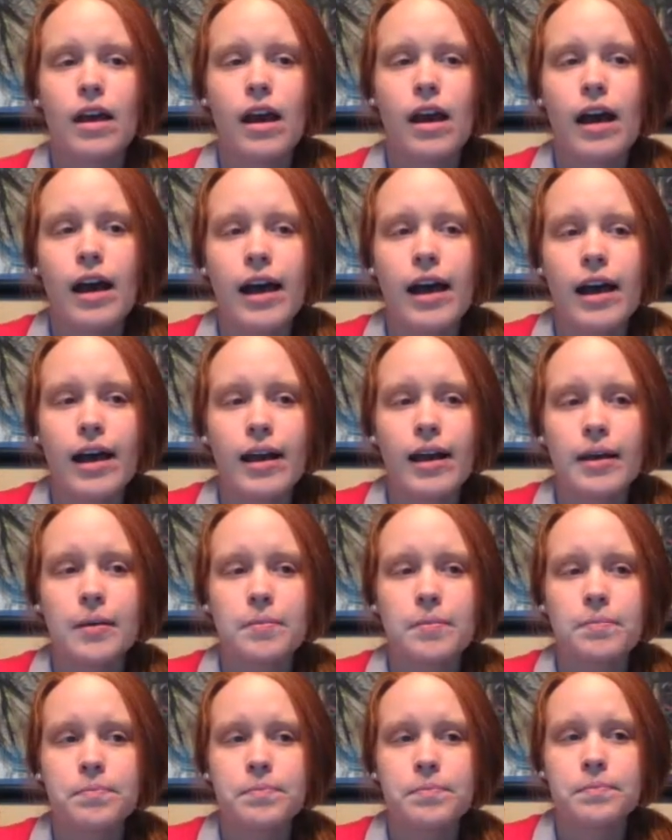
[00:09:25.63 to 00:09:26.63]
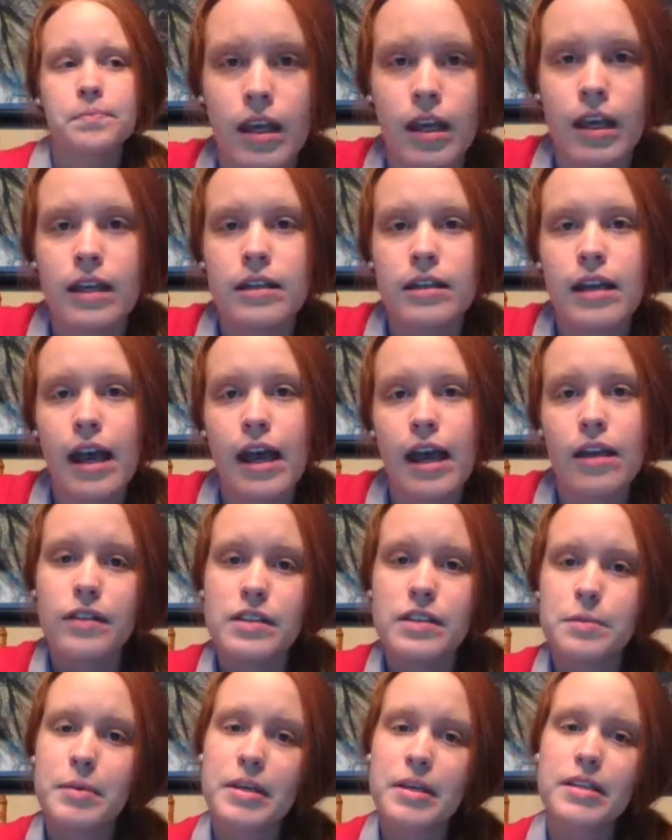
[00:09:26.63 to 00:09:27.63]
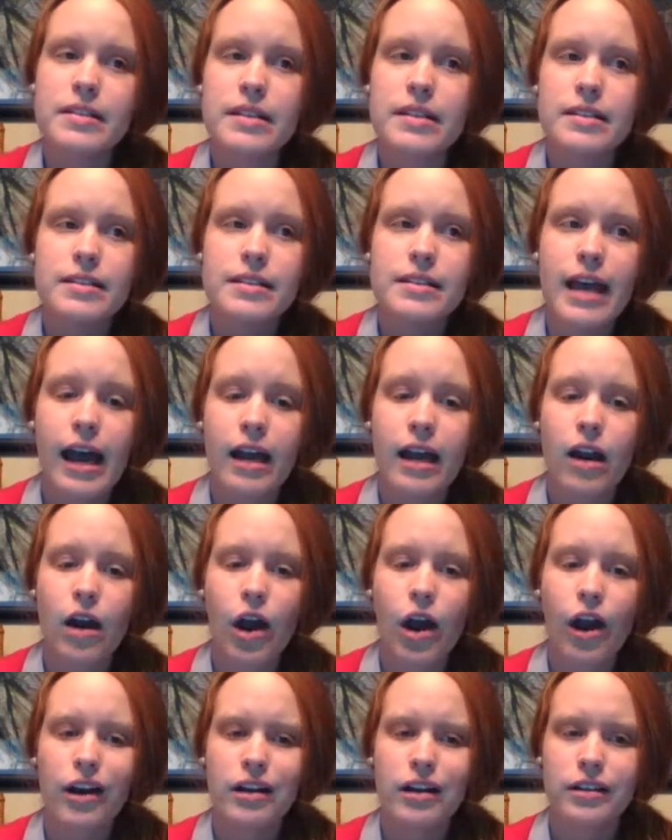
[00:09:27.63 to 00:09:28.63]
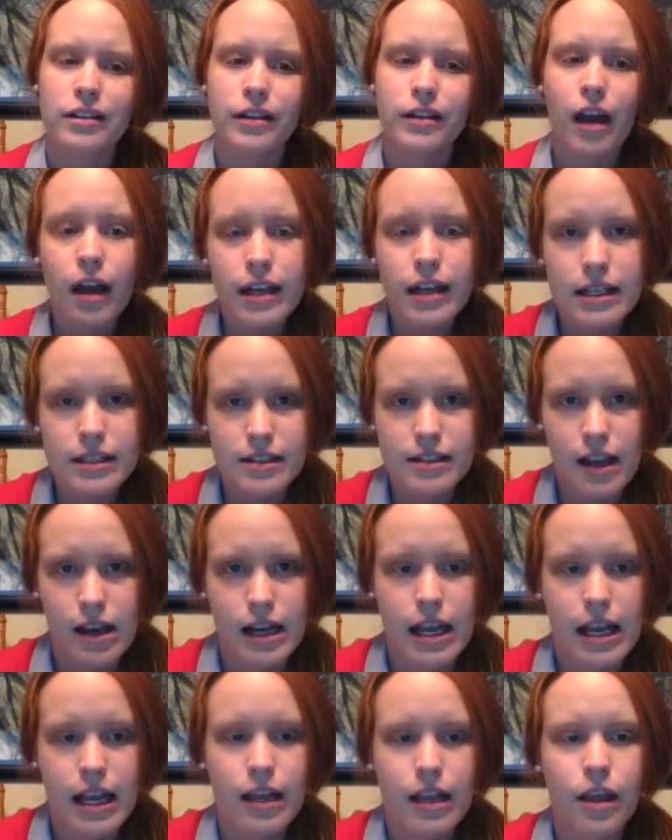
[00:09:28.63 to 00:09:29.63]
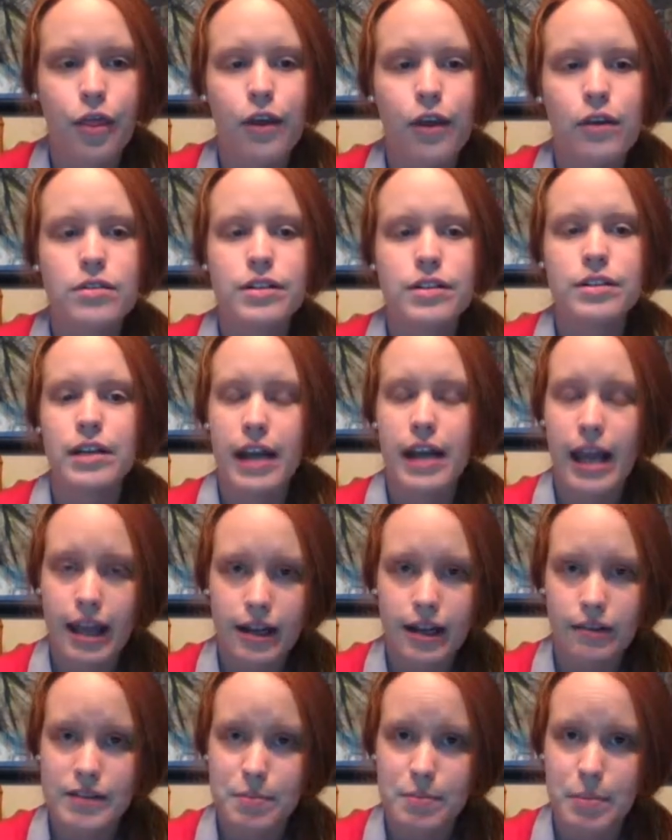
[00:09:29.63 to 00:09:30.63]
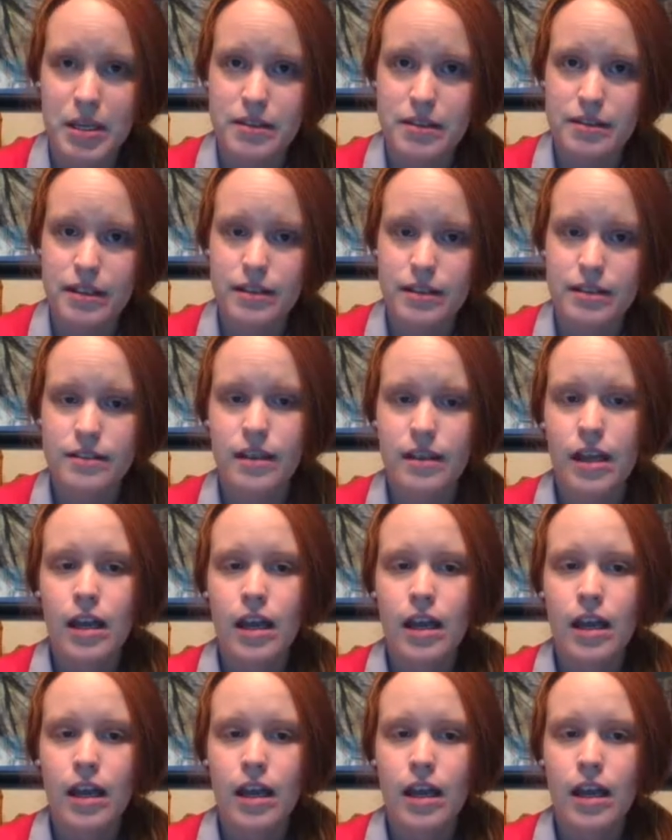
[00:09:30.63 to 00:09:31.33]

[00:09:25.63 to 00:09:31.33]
Now the species that are not exotic, those are native species.